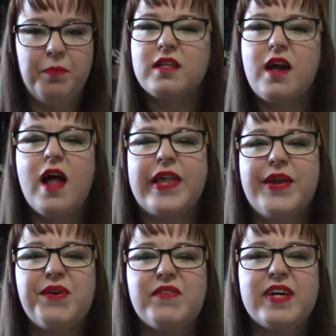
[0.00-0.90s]
Colleen
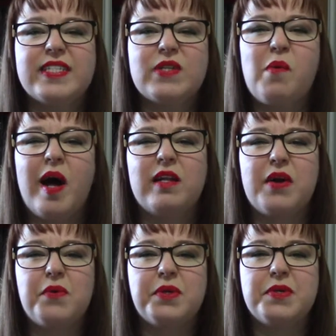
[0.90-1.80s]
Hoover is a
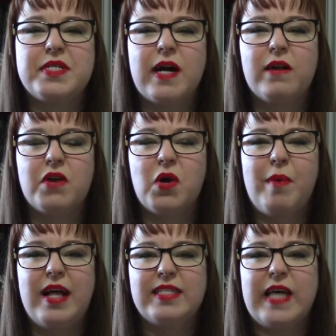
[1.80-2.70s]
well-known new adult
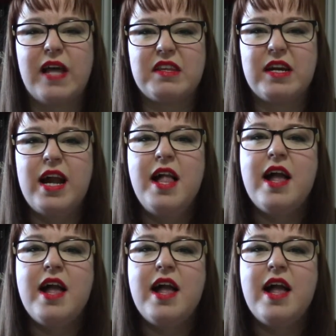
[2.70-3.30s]
romance author,